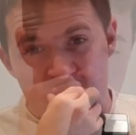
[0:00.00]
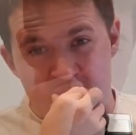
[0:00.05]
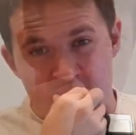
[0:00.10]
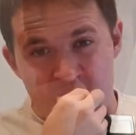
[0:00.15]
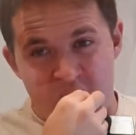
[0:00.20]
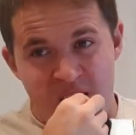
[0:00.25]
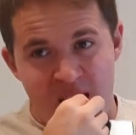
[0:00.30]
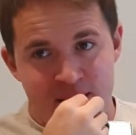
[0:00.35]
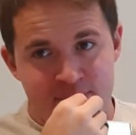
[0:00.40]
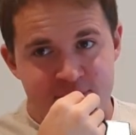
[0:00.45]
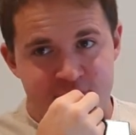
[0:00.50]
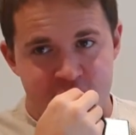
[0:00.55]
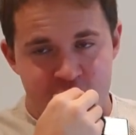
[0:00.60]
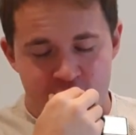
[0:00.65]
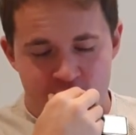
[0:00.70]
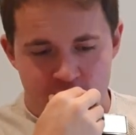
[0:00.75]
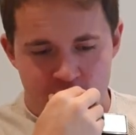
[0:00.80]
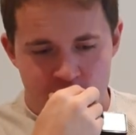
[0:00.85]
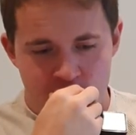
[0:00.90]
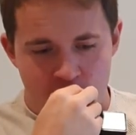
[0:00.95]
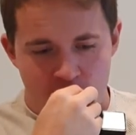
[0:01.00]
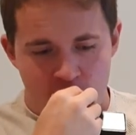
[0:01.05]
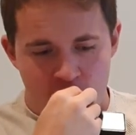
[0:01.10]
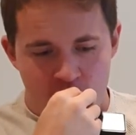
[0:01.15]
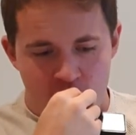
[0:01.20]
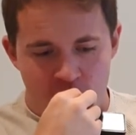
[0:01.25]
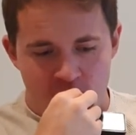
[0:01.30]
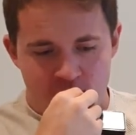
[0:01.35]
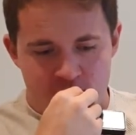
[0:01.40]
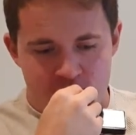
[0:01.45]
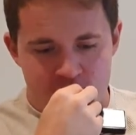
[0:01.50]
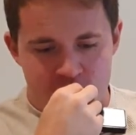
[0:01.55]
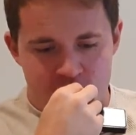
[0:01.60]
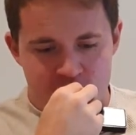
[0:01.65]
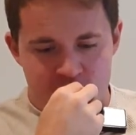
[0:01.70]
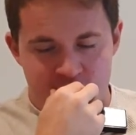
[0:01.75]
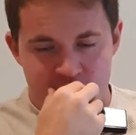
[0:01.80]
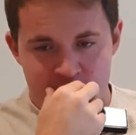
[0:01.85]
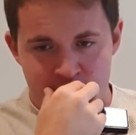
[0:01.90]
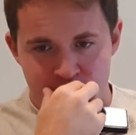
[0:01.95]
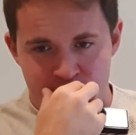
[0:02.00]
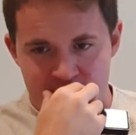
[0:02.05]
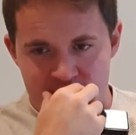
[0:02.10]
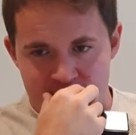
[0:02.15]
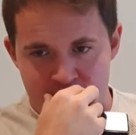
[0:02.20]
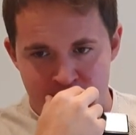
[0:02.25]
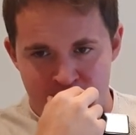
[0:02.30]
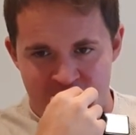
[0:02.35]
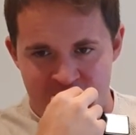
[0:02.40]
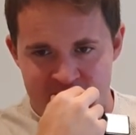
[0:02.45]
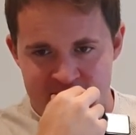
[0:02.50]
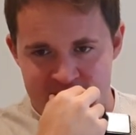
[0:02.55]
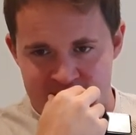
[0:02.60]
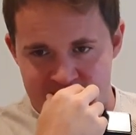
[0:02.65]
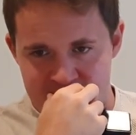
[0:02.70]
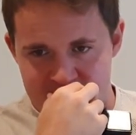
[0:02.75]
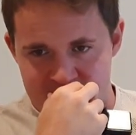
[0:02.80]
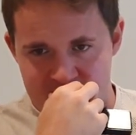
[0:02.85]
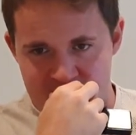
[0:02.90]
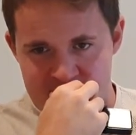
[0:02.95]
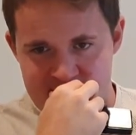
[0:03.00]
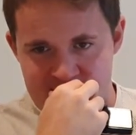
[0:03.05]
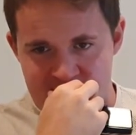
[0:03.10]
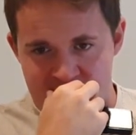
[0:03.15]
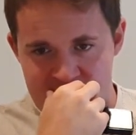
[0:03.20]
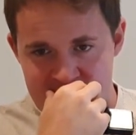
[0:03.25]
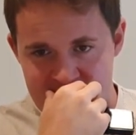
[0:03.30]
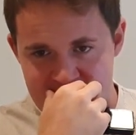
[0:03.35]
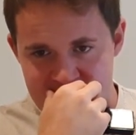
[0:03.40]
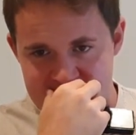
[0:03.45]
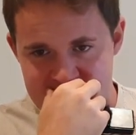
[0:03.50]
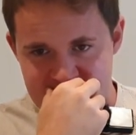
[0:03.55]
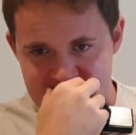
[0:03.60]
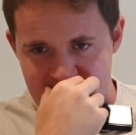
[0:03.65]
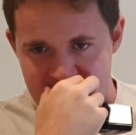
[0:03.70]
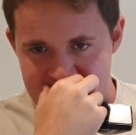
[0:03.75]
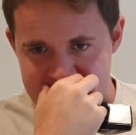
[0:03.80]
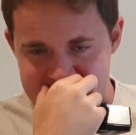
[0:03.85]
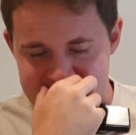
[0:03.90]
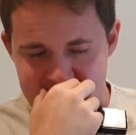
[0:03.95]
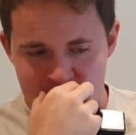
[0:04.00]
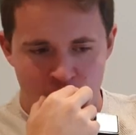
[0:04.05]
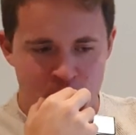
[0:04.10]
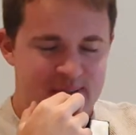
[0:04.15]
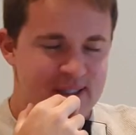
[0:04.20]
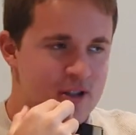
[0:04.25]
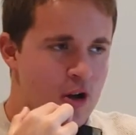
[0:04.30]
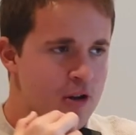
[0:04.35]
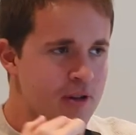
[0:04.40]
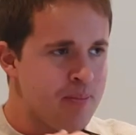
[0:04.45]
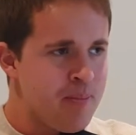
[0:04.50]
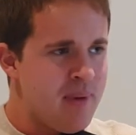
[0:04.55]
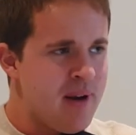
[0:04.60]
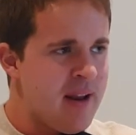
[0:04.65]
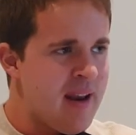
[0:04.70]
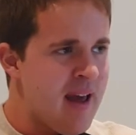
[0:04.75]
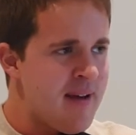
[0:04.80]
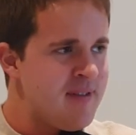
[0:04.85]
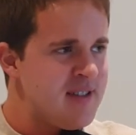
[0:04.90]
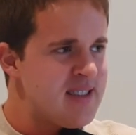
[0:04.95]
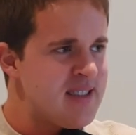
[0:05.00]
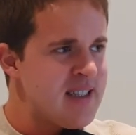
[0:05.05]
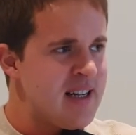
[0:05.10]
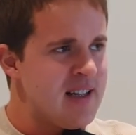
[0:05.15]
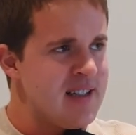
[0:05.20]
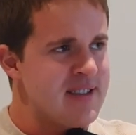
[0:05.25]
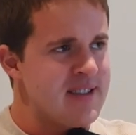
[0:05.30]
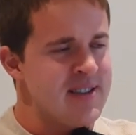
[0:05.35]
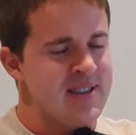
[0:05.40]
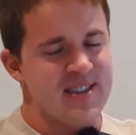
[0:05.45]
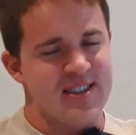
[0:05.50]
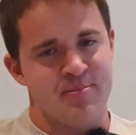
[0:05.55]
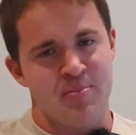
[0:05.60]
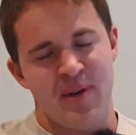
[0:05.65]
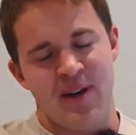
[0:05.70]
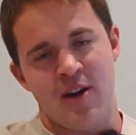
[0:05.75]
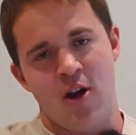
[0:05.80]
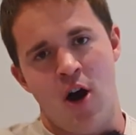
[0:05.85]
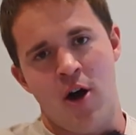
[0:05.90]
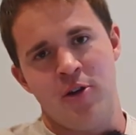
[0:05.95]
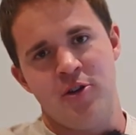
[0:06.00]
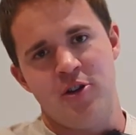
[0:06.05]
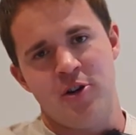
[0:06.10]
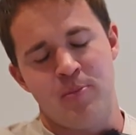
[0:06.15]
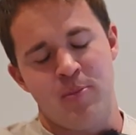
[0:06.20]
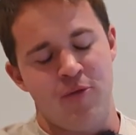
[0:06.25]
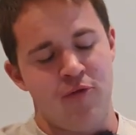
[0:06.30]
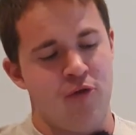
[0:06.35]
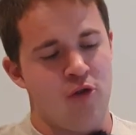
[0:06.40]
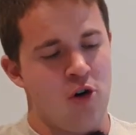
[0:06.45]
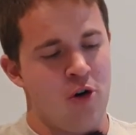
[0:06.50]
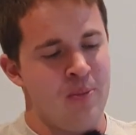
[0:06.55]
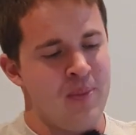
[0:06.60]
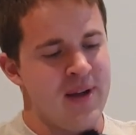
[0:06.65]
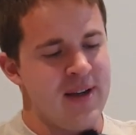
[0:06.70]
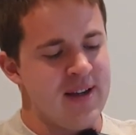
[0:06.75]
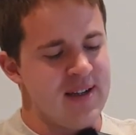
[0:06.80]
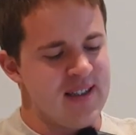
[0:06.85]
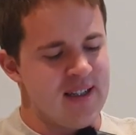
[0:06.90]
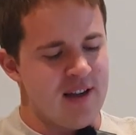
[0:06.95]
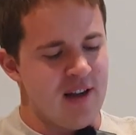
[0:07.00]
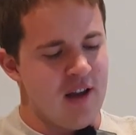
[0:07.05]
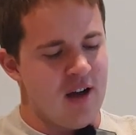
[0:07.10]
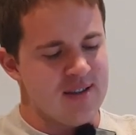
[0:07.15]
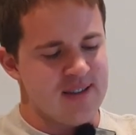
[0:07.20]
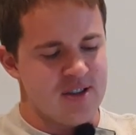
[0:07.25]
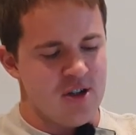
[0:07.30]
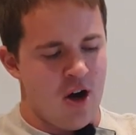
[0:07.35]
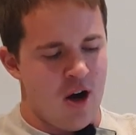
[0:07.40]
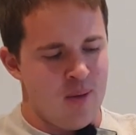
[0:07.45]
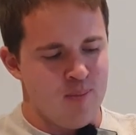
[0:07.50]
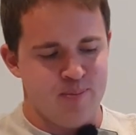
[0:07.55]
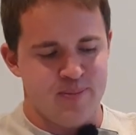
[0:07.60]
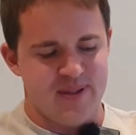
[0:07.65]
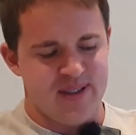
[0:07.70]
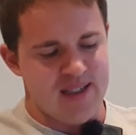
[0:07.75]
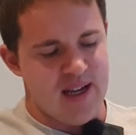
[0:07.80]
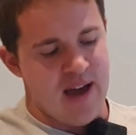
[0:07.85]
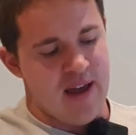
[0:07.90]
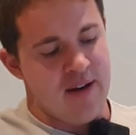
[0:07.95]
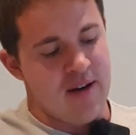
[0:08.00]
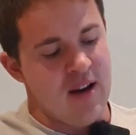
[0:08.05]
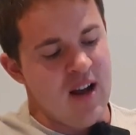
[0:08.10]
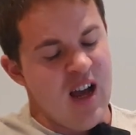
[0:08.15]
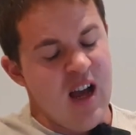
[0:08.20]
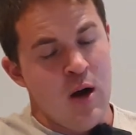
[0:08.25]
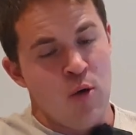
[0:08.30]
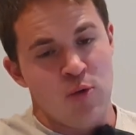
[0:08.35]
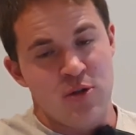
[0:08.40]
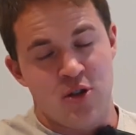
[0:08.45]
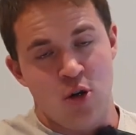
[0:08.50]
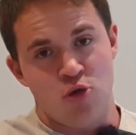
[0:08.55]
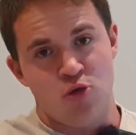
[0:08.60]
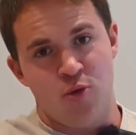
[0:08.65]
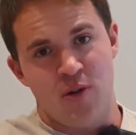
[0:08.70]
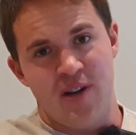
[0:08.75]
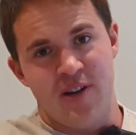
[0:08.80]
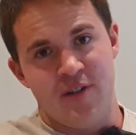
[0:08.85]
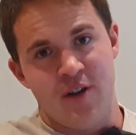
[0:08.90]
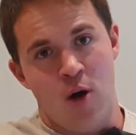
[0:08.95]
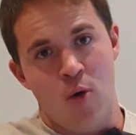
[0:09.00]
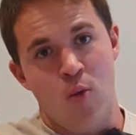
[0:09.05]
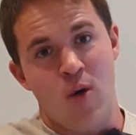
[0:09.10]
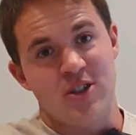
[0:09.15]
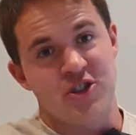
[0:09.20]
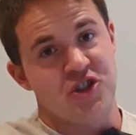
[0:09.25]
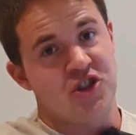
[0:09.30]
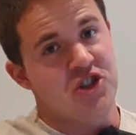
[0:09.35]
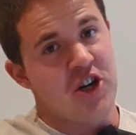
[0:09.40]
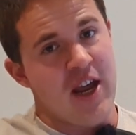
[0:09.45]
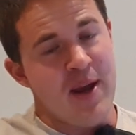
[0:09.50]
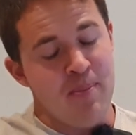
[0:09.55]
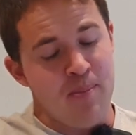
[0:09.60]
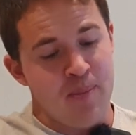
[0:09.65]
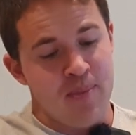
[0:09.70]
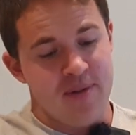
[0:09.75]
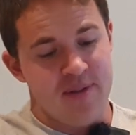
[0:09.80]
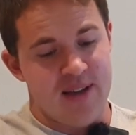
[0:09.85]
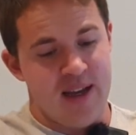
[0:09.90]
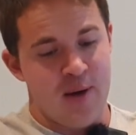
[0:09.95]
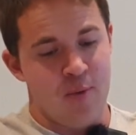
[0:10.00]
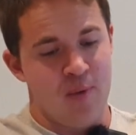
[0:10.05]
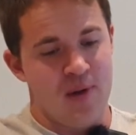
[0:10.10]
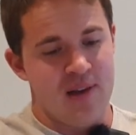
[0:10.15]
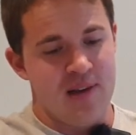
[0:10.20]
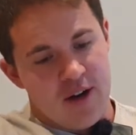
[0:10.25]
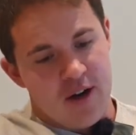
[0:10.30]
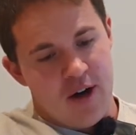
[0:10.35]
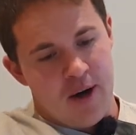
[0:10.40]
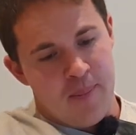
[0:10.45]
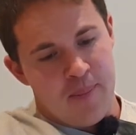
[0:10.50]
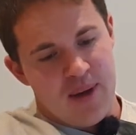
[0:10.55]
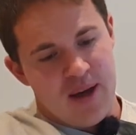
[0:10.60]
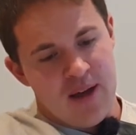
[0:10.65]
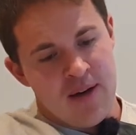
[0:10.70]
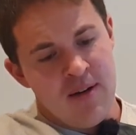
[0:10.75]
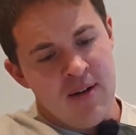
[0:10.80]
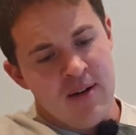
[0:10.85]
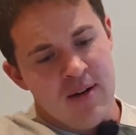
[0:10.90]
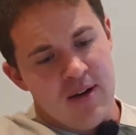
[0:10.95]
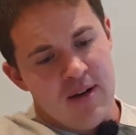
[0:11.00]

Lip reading: We have to keep in mind that athletes like Tom Stoltman and Evan Singleton has been underperforming in the last comps, and we don't really know what shape they will come in.